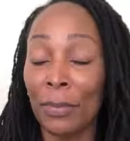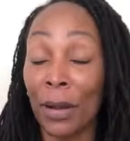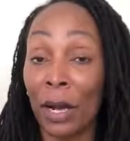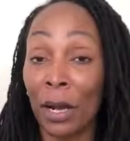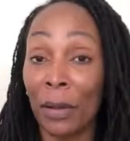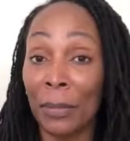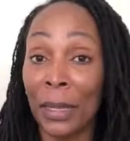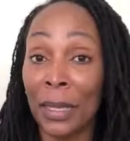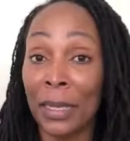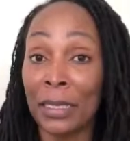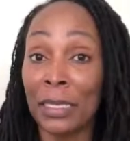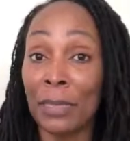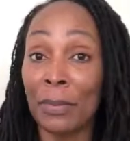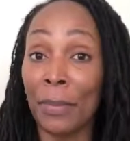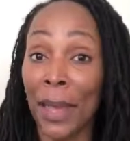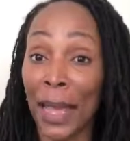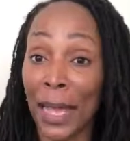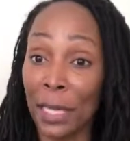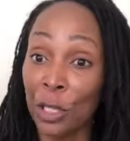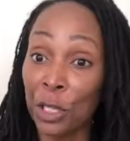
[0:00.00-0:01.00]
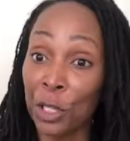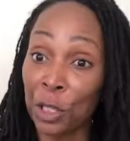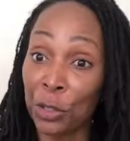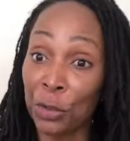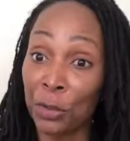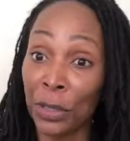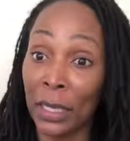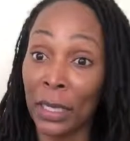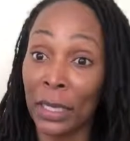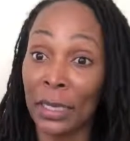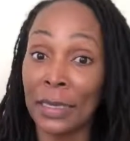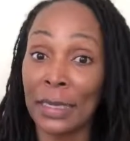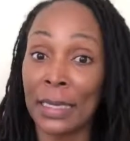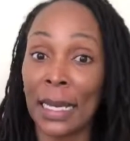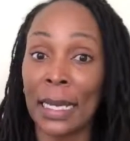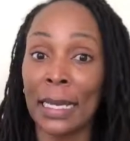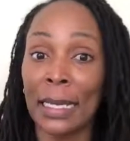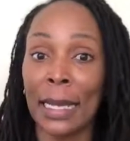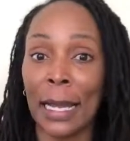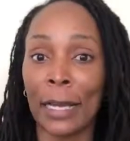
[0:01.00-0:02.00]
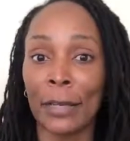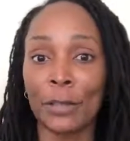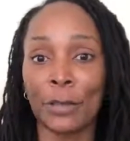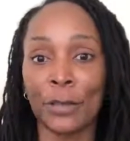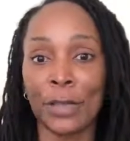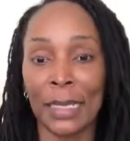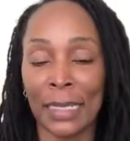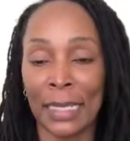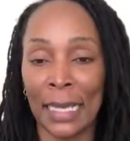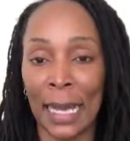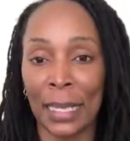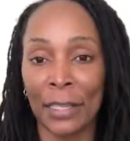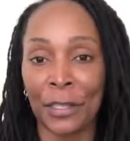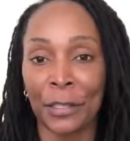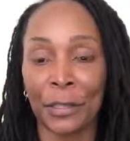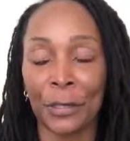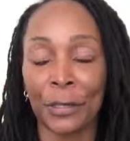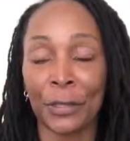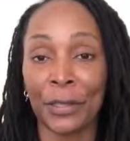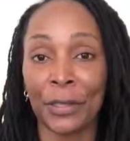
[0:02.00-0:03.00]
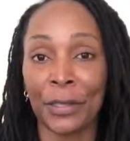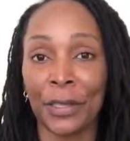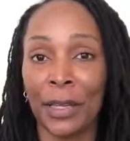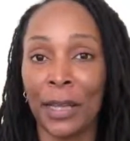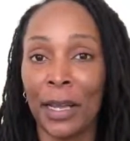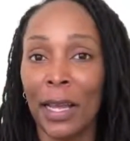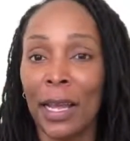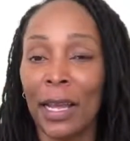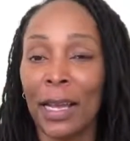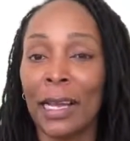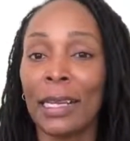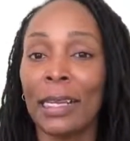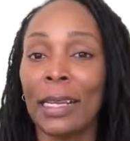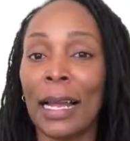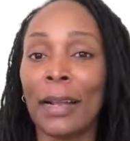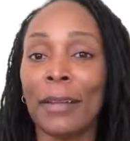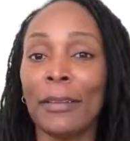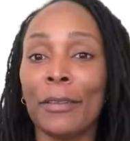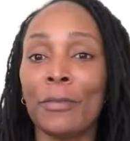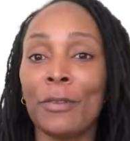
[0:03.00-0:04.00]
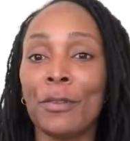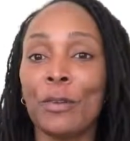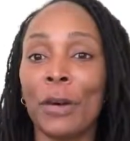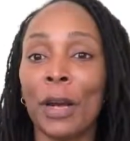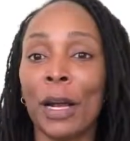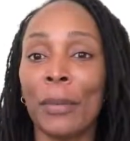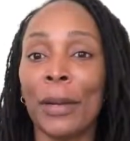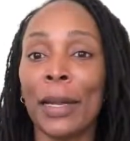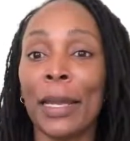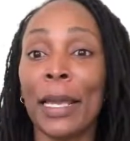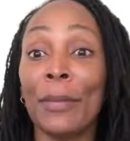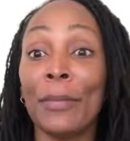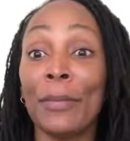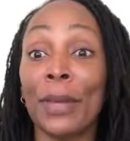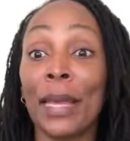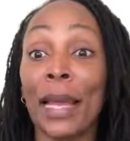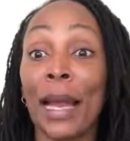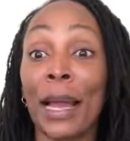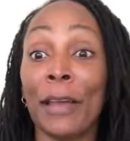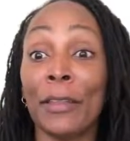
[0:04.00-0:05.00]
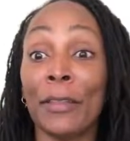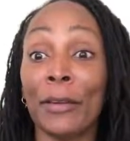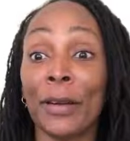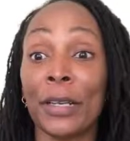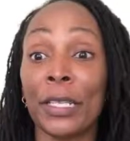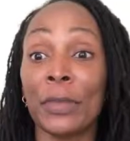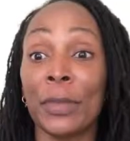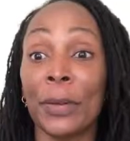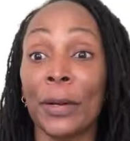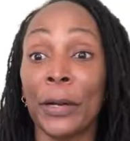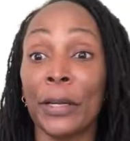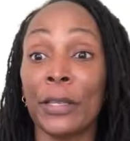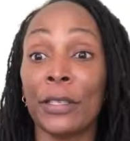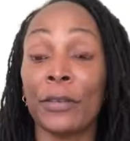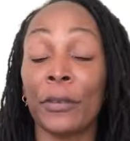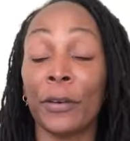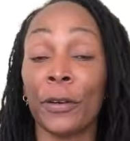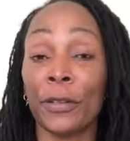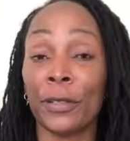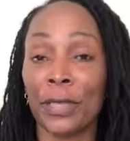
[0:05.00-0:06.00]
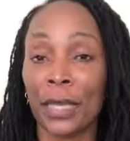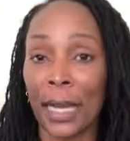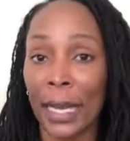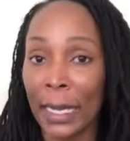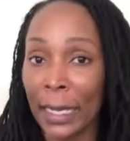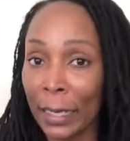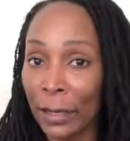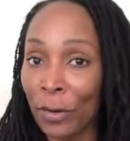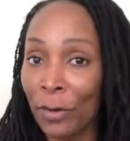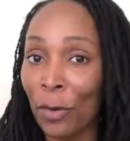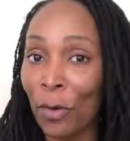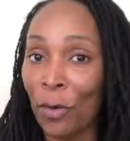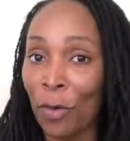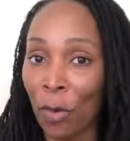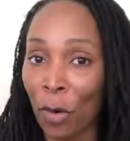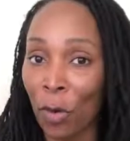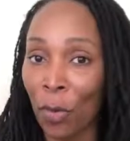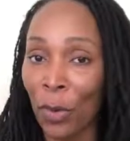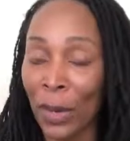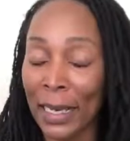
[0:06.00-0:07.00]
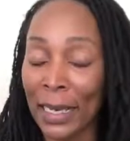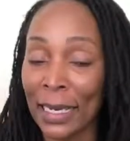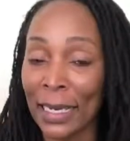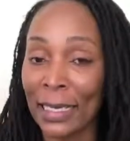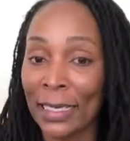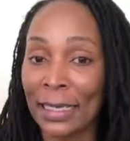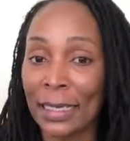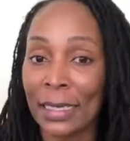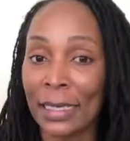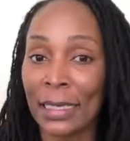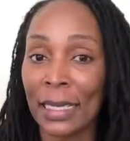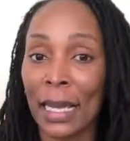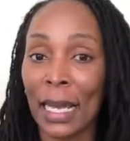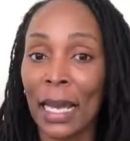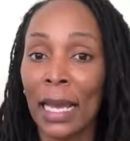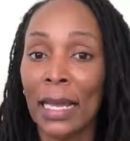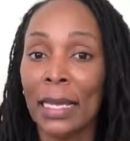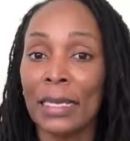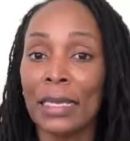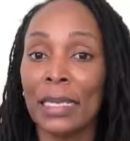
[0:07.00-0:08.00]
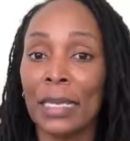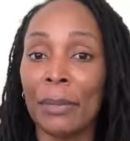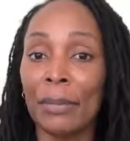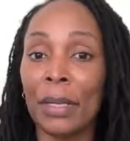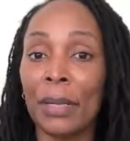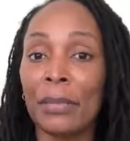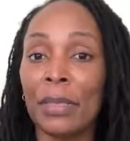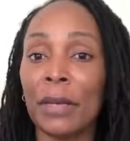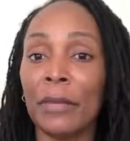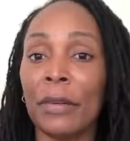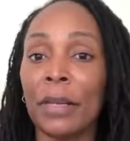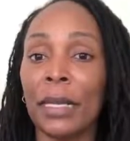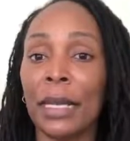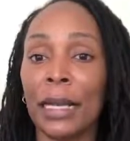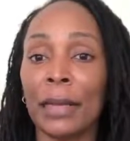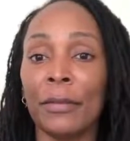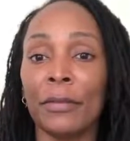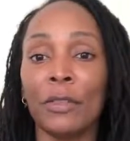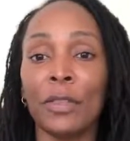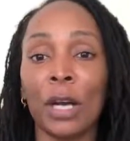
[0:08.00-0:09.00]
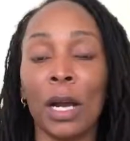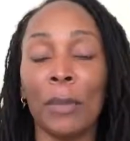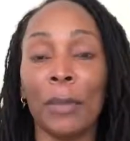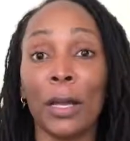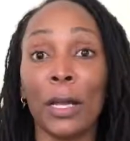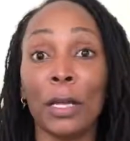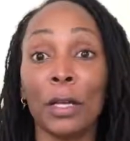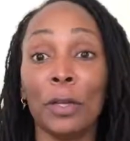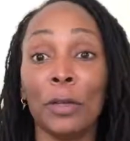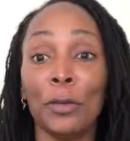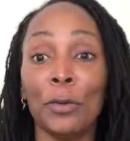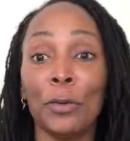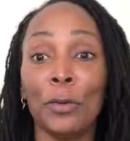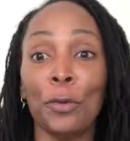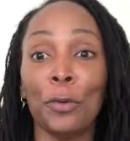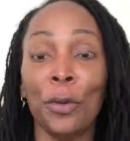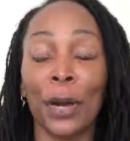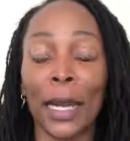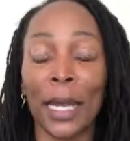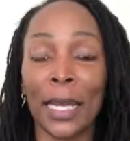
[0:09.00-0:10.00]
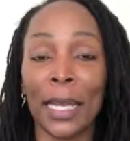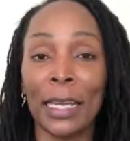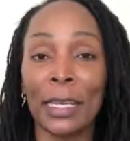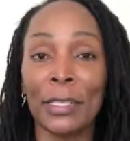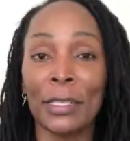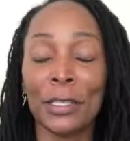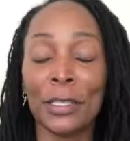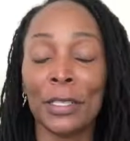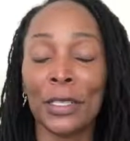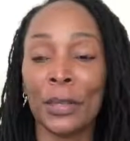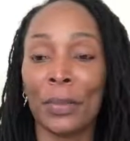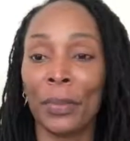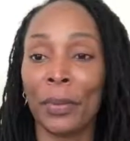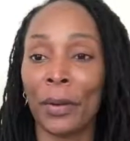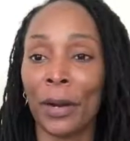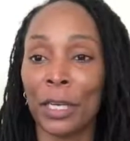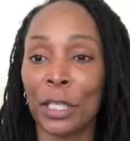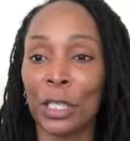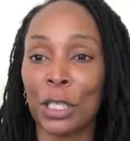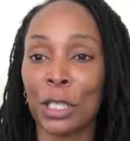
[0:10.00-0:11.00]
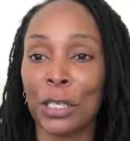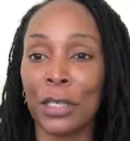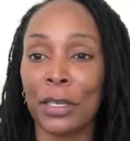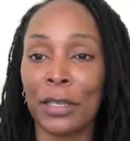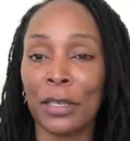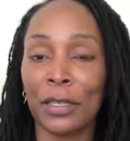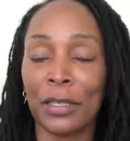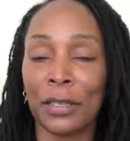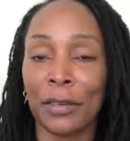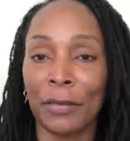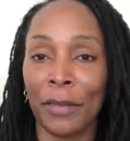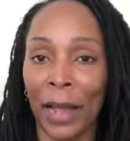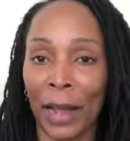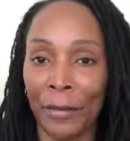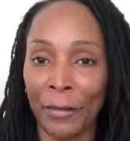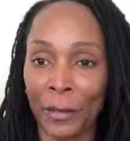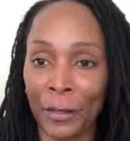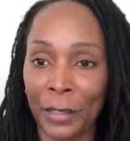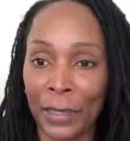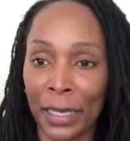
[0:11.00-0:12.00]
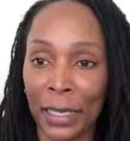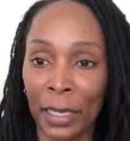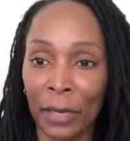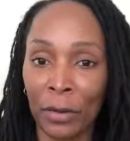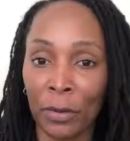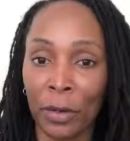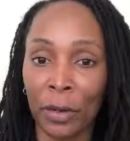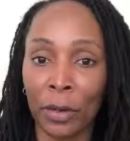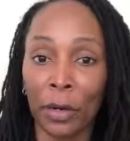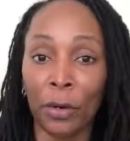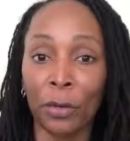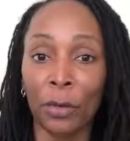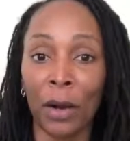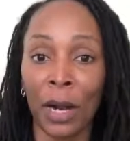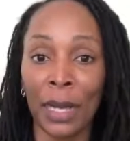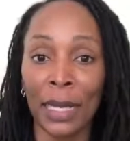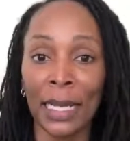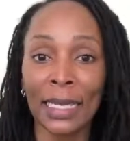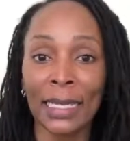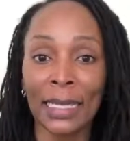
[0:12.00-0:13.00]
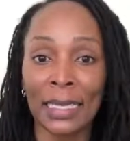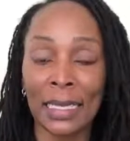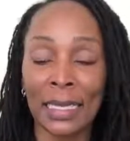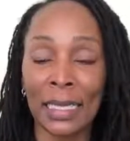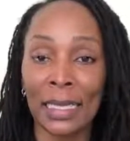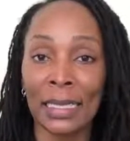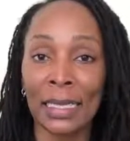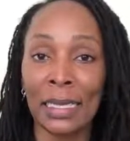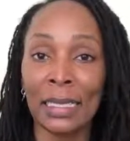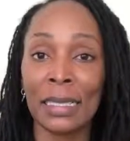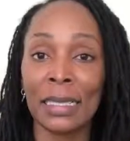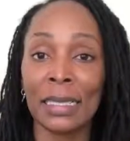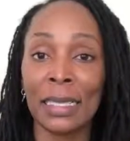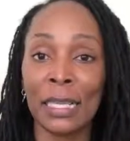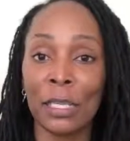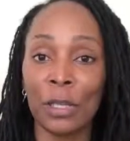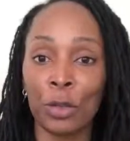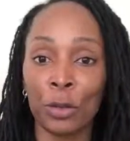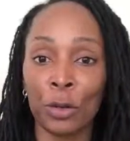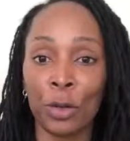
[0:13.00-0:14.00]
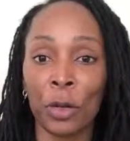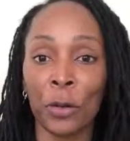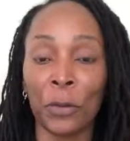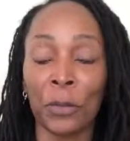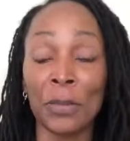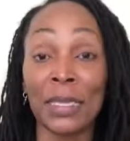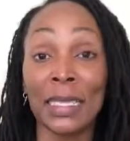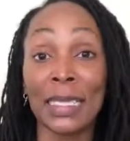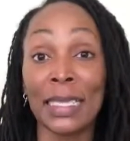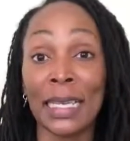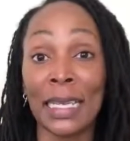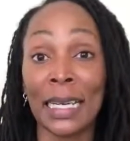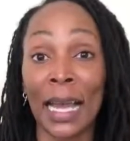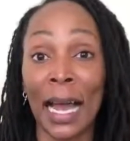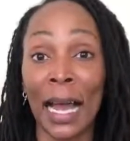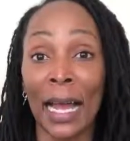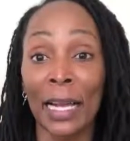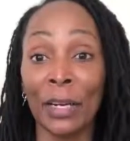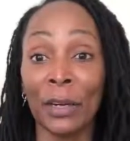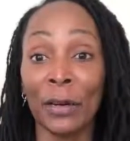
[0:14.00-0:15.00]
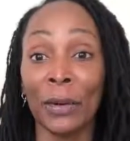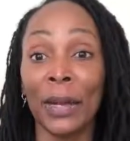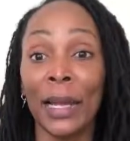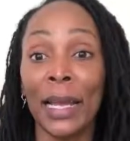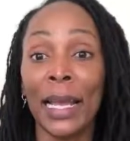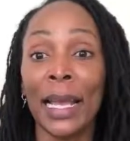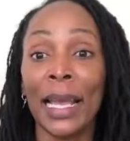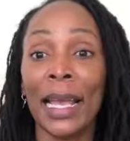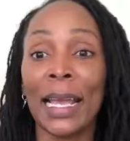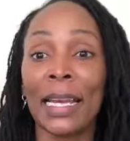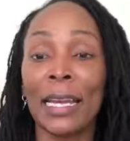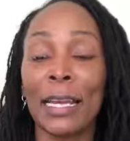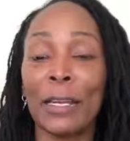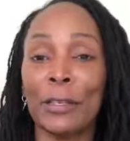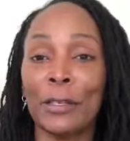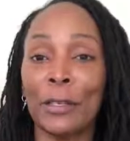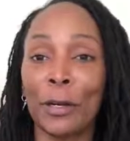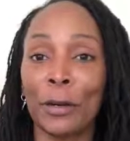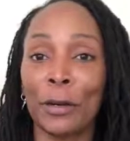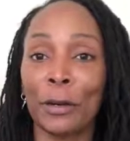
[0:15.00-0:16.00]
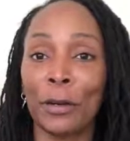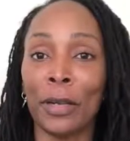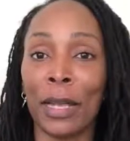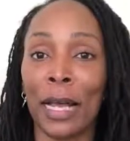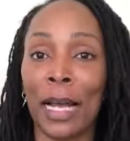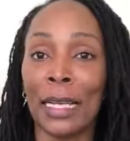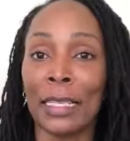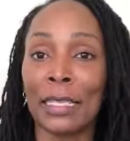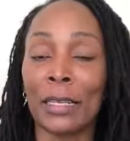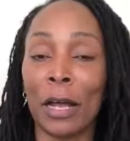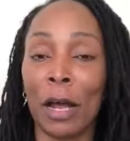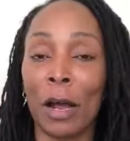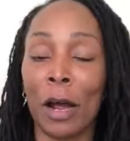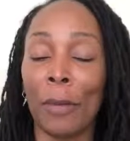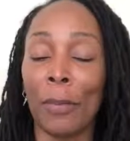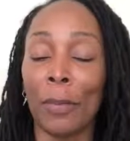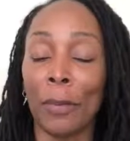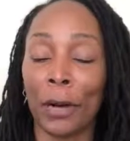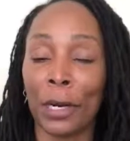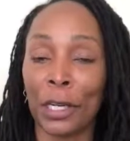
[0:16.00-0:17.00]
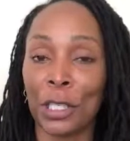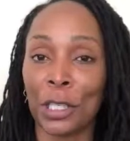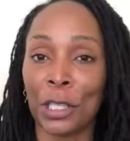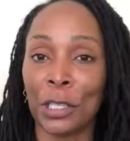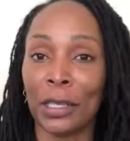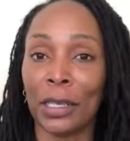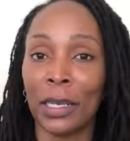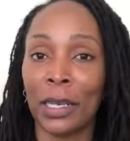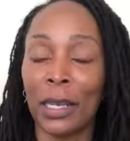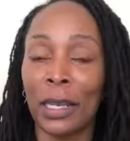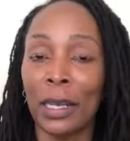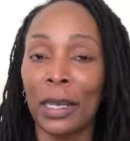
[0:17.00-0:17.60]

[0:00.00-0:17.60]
bombings, mass shootings, and natural disasters. Collective trauma can be either experienced firsthand or witnessed. Symptoms of collective trauma include rage, depression, survivor's guilt, chronic diseases, syndromes, denial, and internalized oppression.